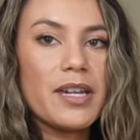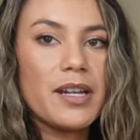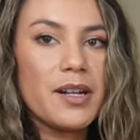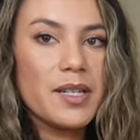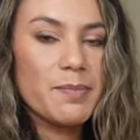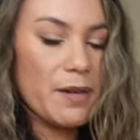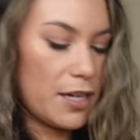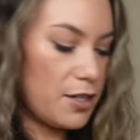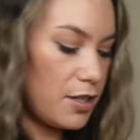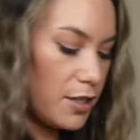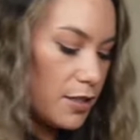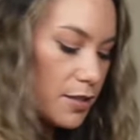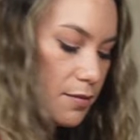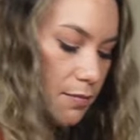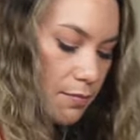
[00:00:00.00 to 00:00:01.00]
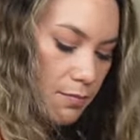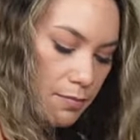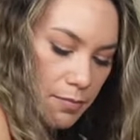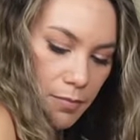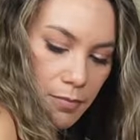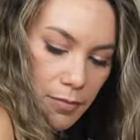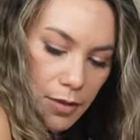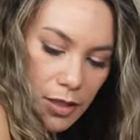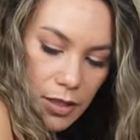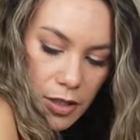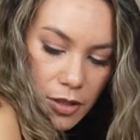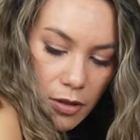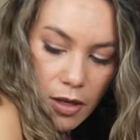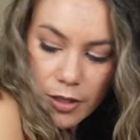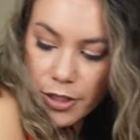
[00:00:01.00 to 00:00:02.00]
here's my
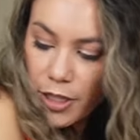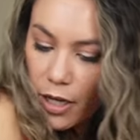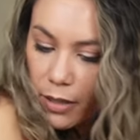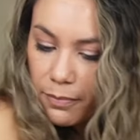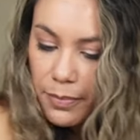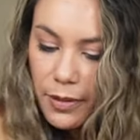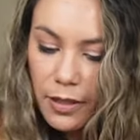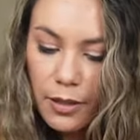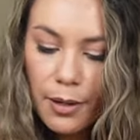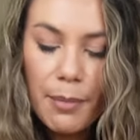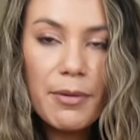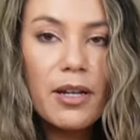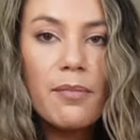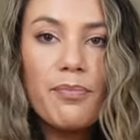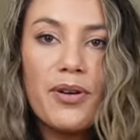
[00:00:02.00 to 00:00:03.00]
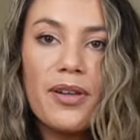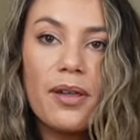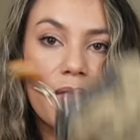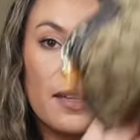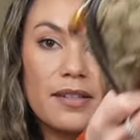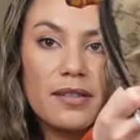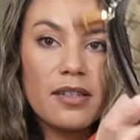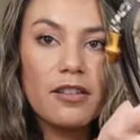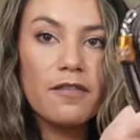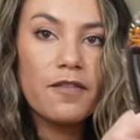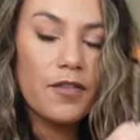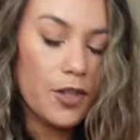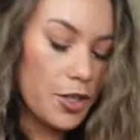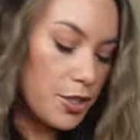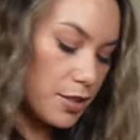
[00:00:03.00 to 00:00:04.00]
Longchamp. I'm going to put this in
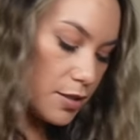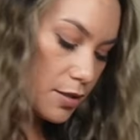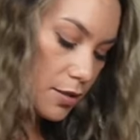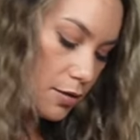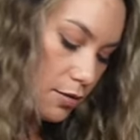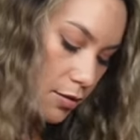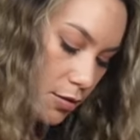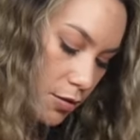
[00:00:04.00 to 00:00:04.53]
first.